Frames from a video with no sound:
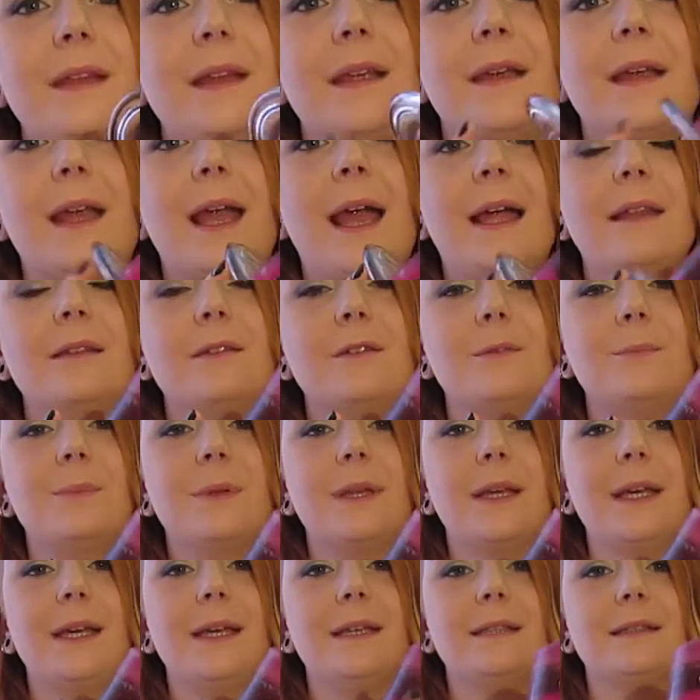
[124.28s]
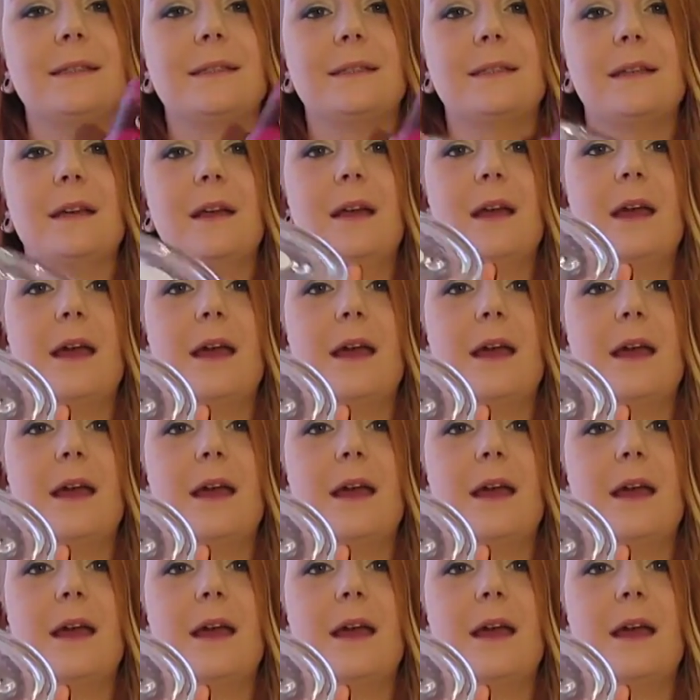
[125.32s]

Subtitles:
candle plates